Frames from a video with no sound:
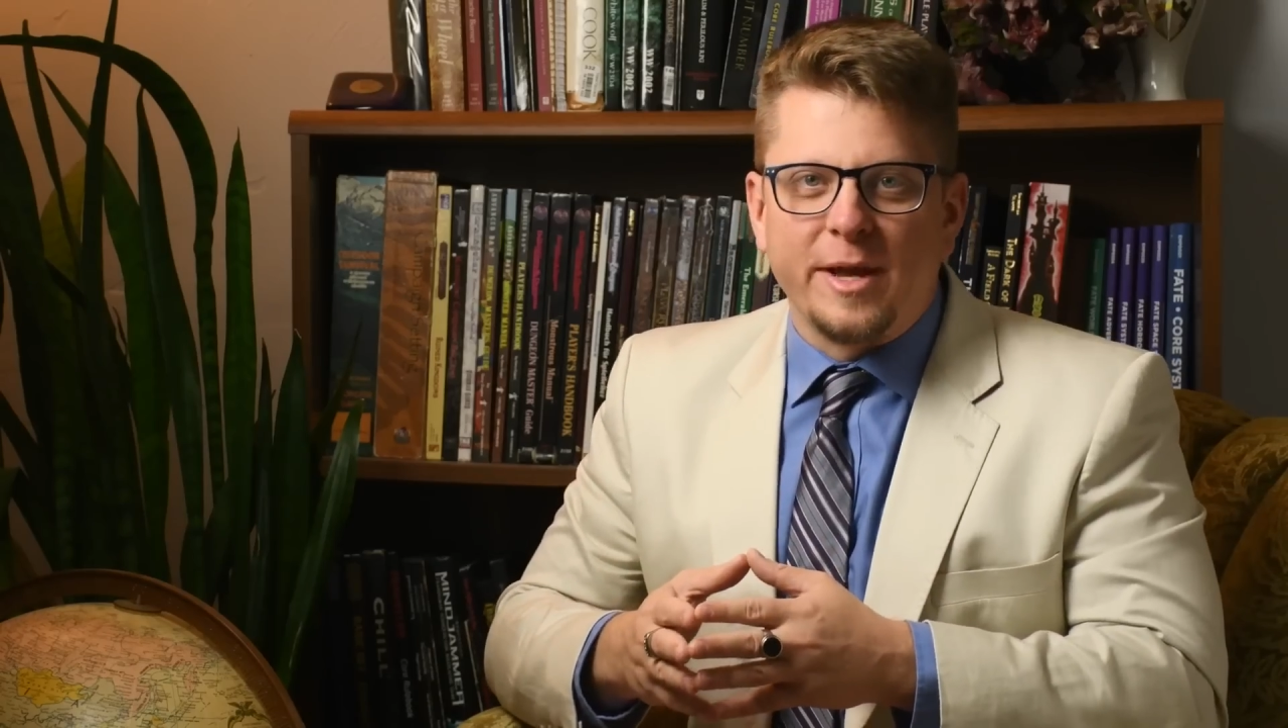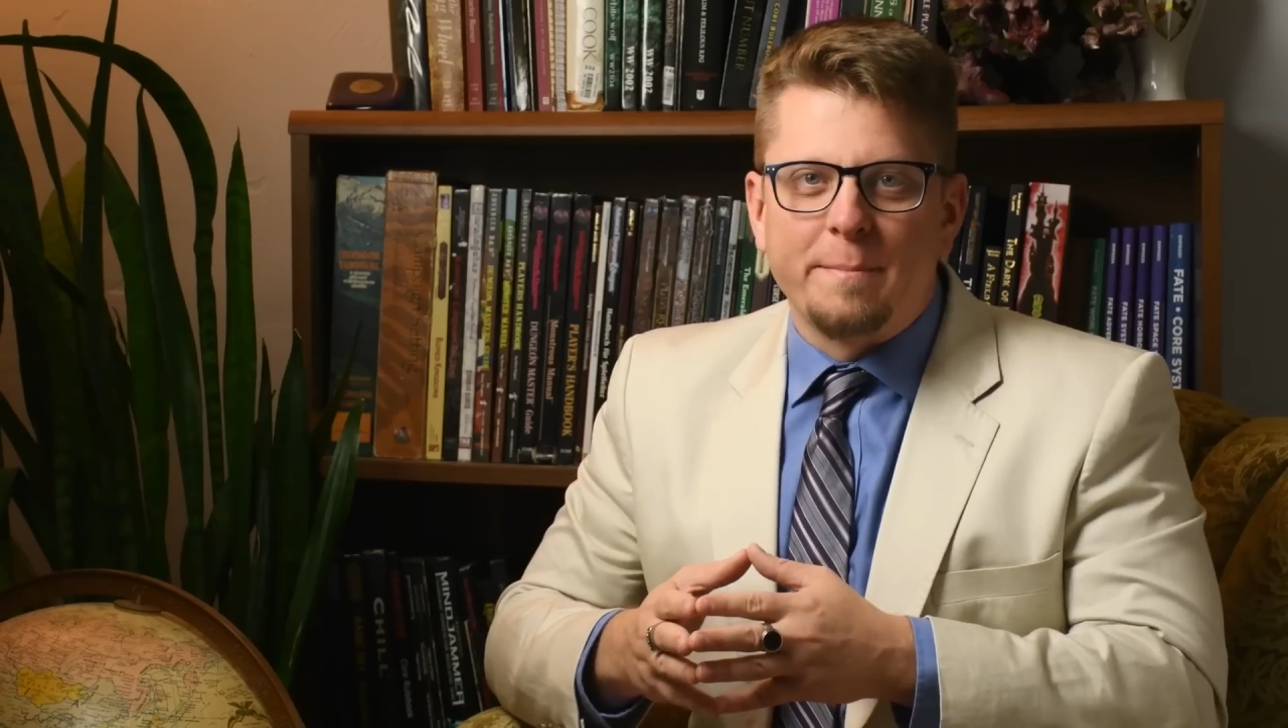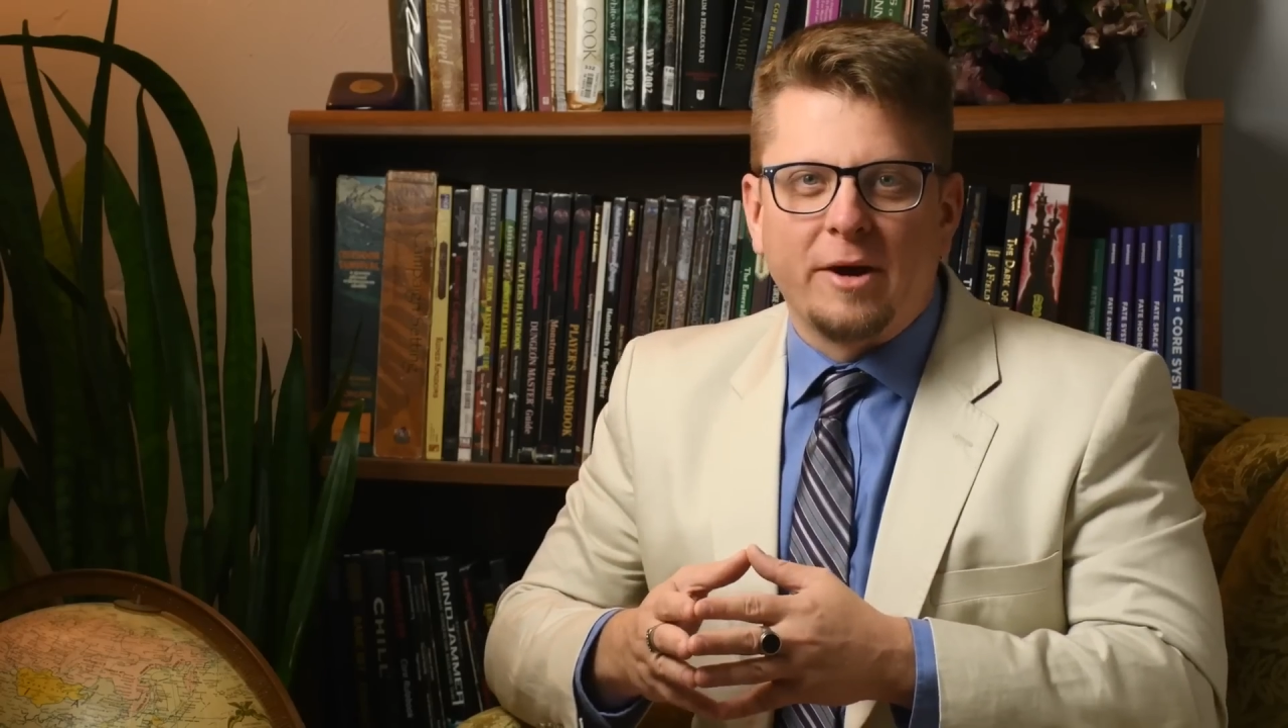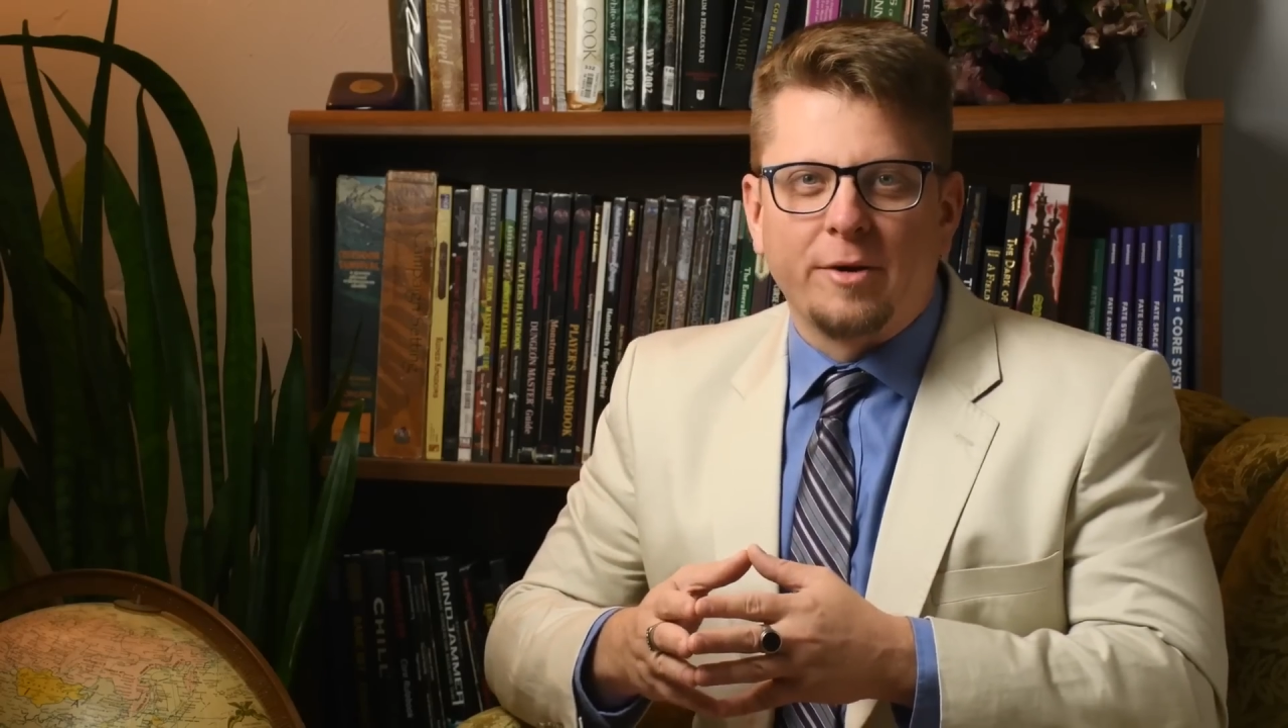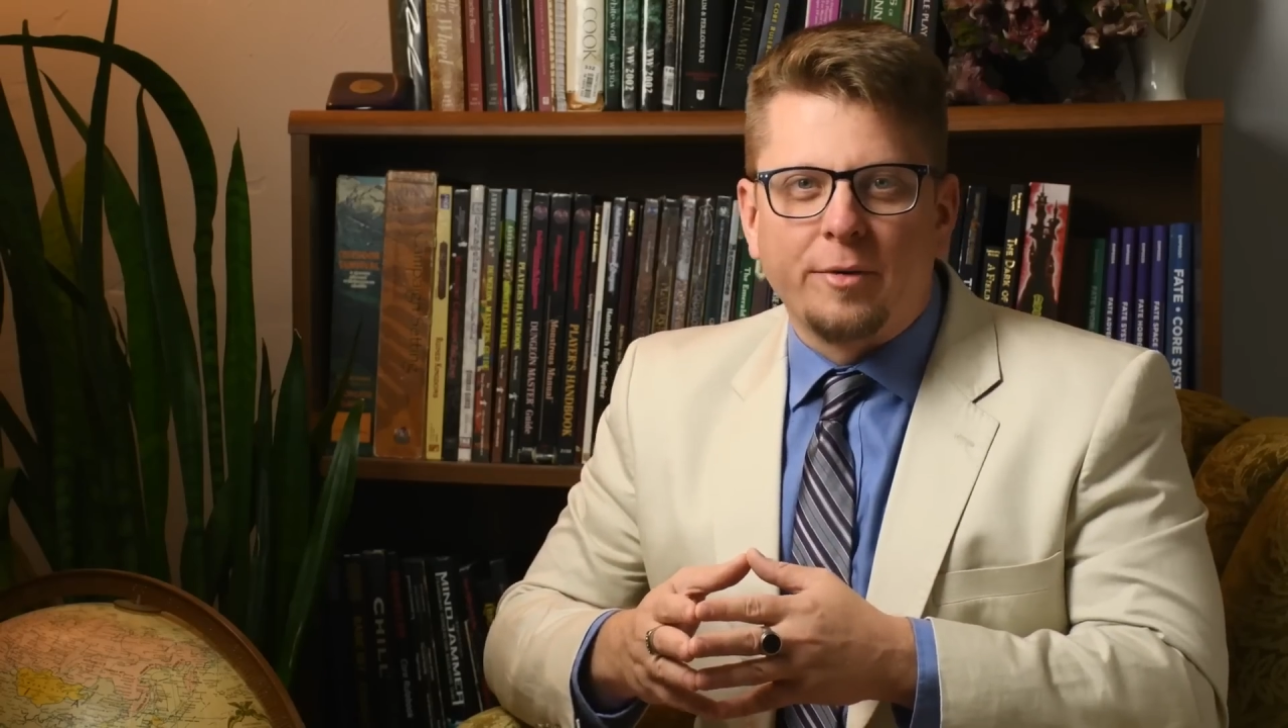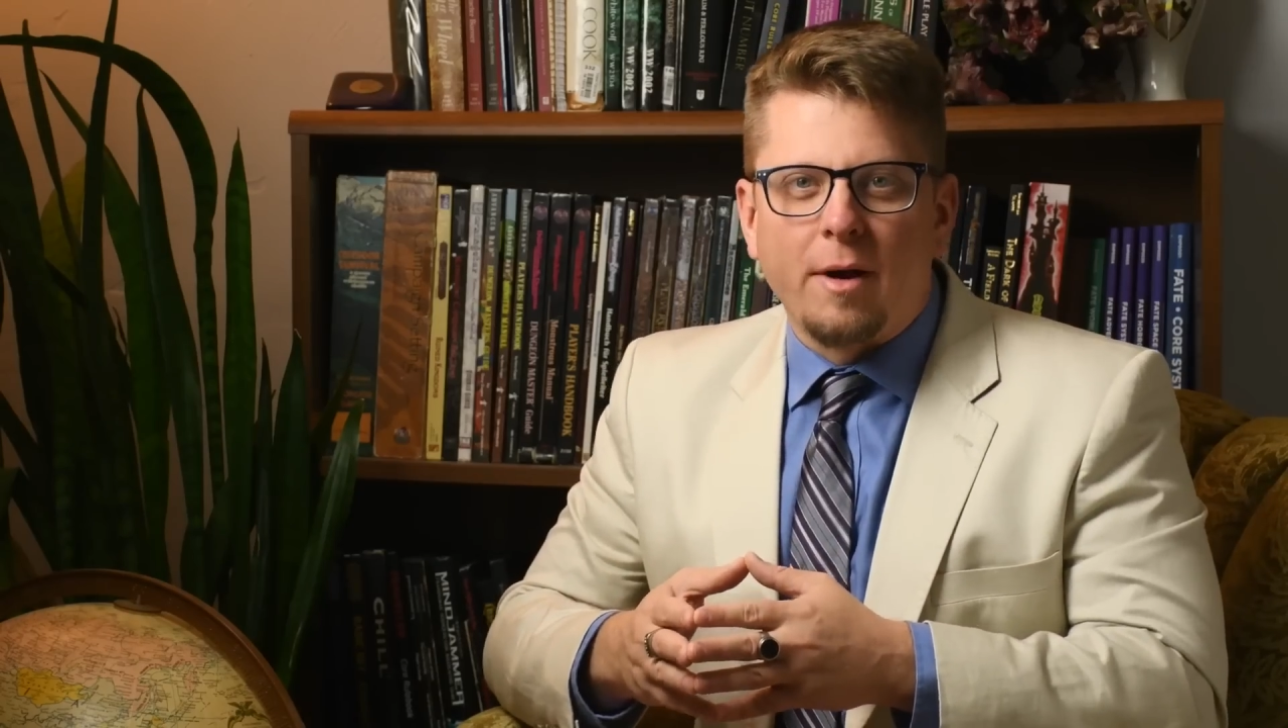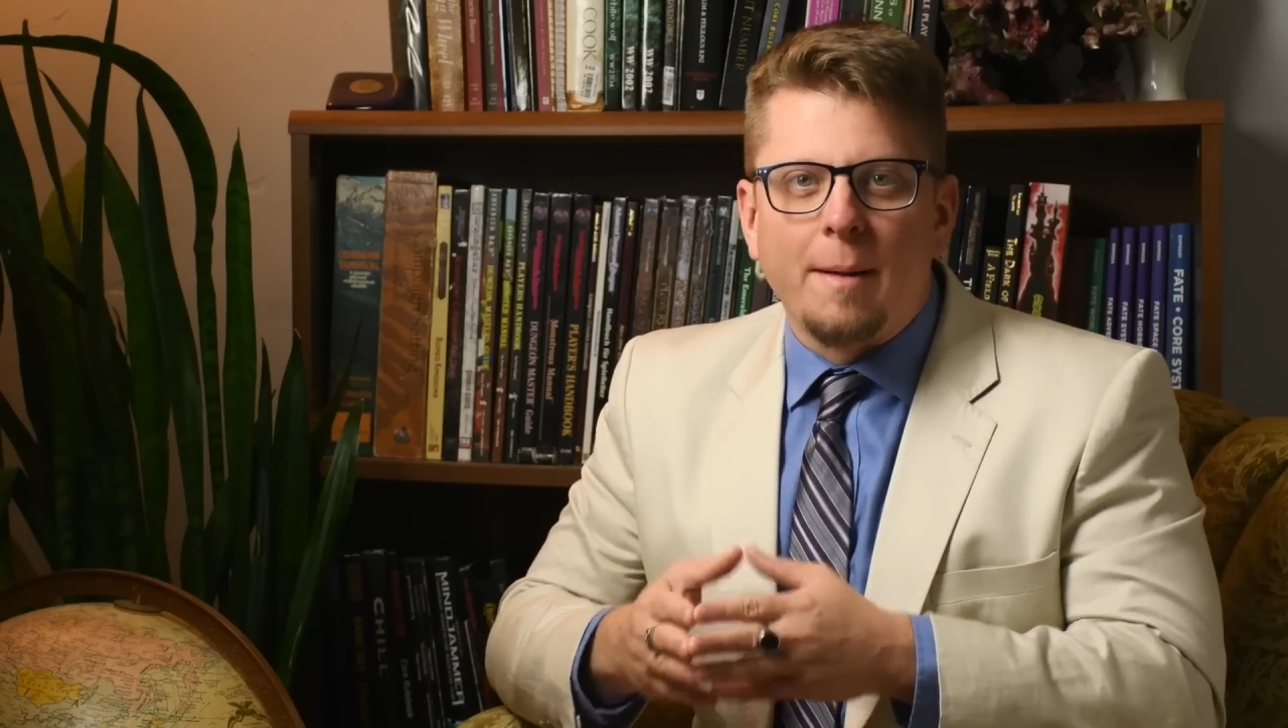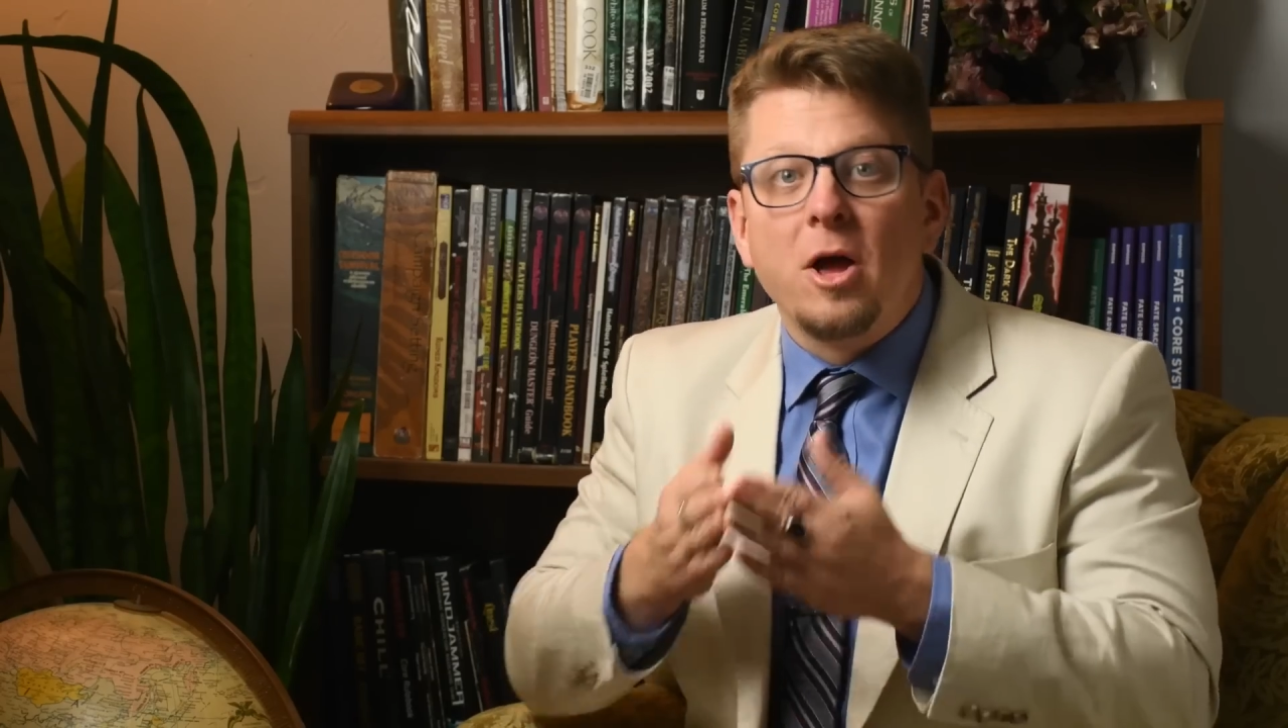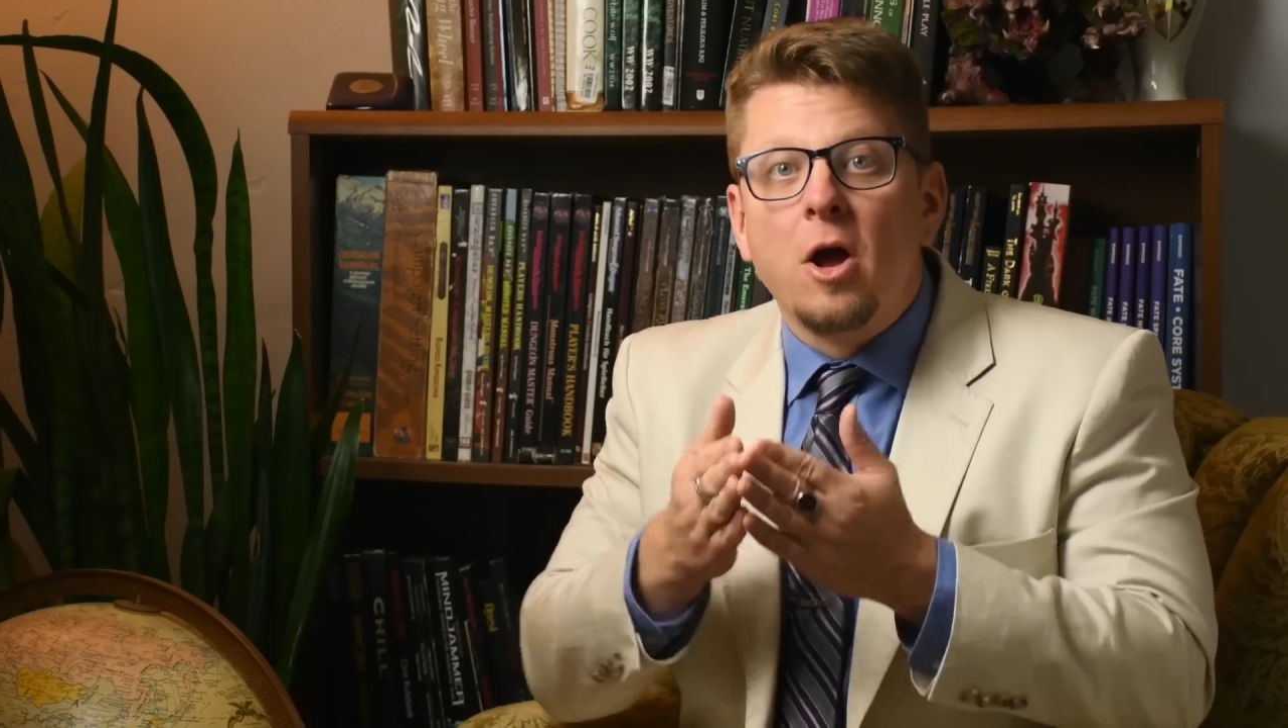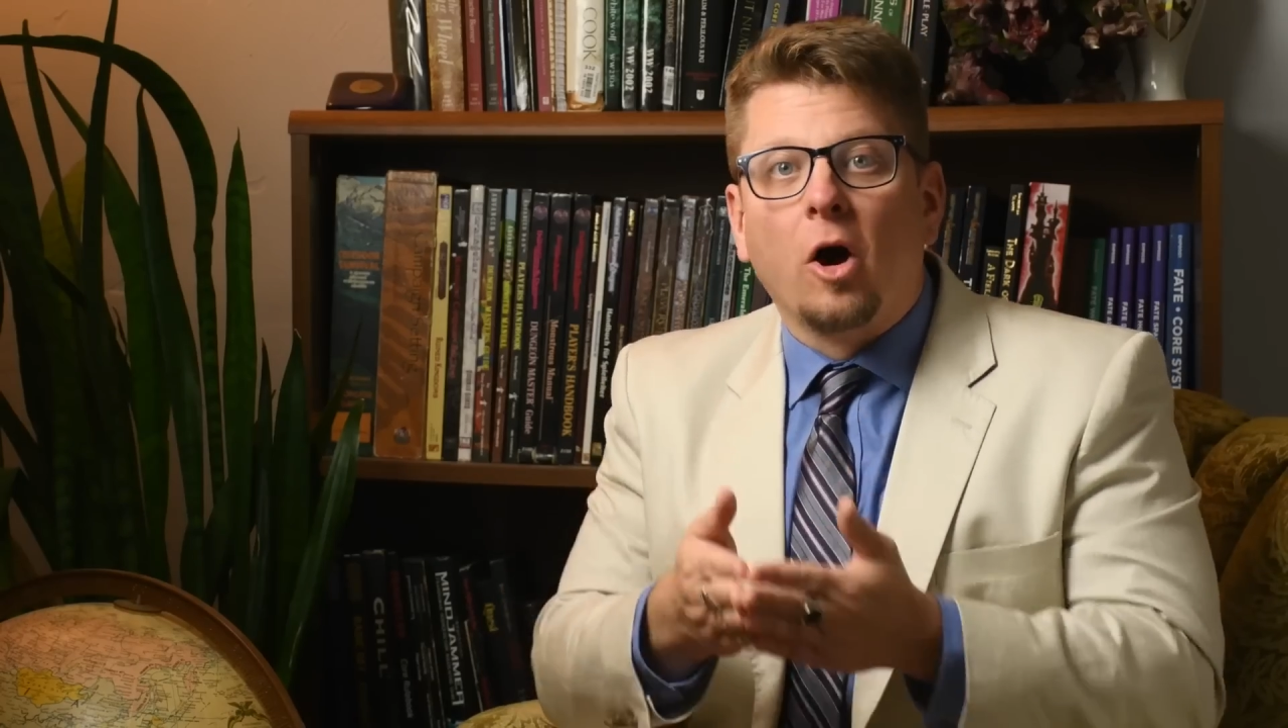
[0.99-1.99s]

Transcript: I'm Baron Durop.